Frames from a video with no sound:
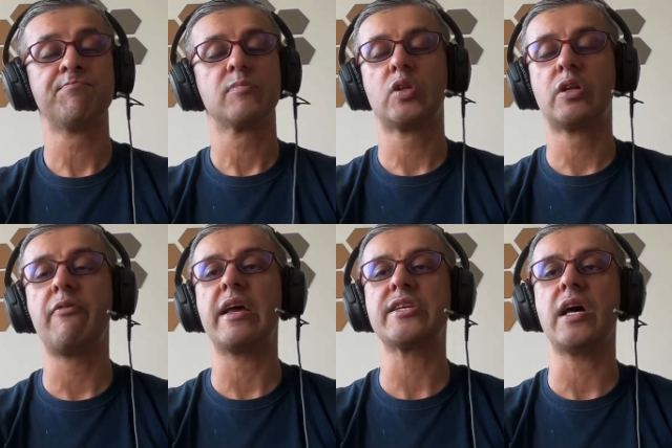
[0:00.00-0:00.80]
To give you
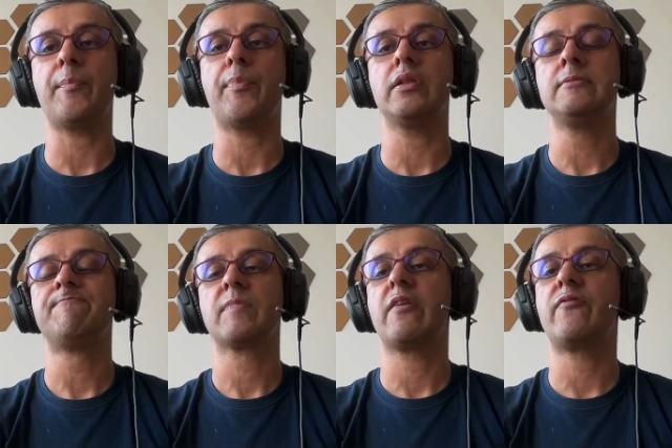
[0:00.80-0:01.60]
an example,
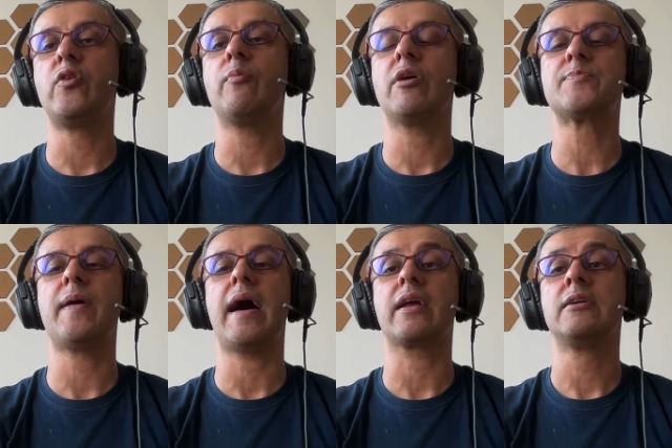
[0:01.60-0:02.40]
a few months
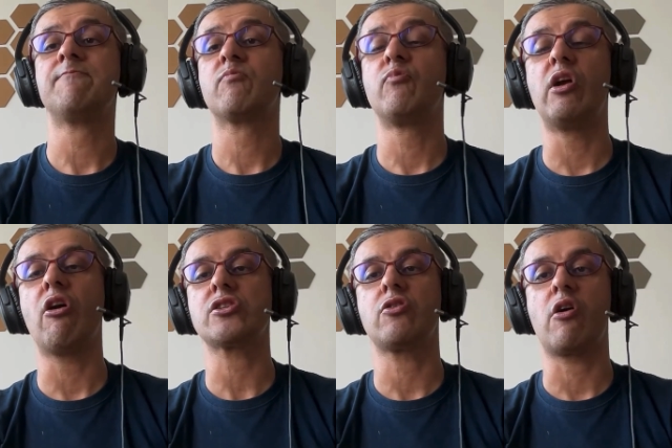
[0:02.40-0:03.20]
back, we
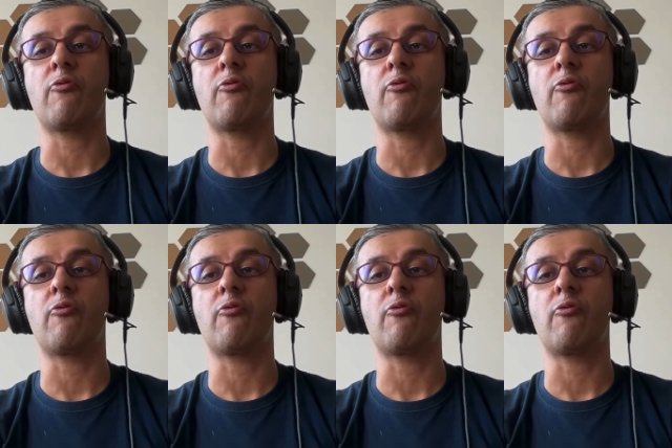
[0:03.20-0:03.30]
lost a lot of